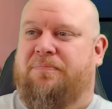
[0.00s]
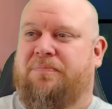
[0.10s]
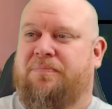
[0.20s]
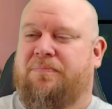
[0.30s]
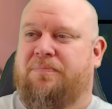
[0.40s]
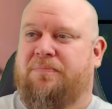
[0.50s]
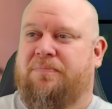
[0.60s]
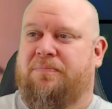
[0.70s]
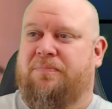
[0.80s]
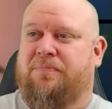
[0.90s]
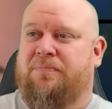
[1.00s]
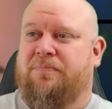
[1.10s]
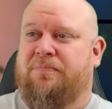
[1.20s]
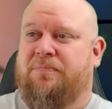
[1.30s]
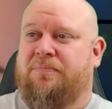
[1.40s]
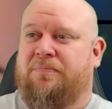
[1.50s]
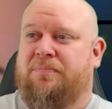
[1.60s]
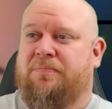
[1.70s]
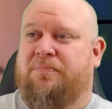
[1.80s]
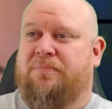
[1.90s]

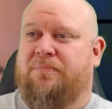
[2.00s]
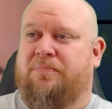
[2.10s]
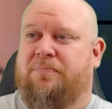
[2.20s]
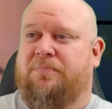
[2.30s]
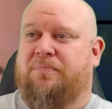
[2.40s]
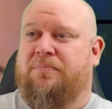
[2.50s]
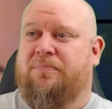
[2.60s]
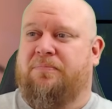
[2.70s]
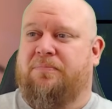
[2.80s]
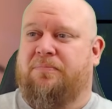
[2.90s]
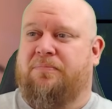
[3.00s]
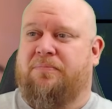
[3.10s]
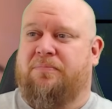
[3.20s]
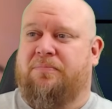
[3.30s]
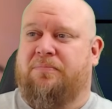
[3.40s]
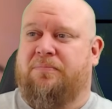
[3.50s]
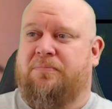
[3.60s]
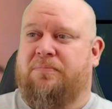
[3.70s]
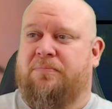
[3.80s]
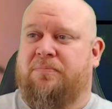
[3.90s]

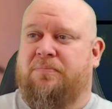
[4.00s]
(silent)